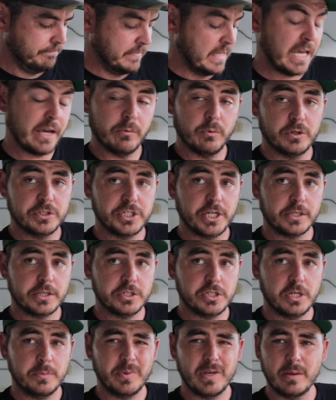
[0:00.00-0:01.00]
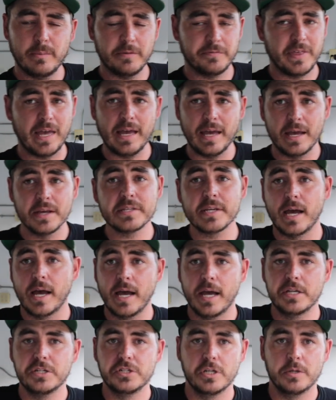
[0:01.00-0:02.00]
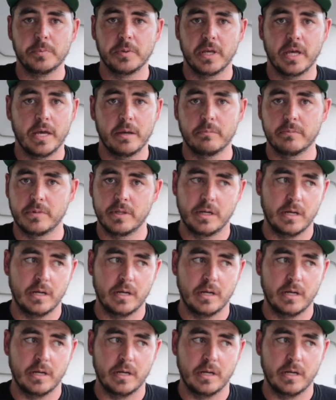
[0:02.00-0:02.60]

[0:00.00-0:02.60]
yeah, we'll check the GPM. If that has a high GPM,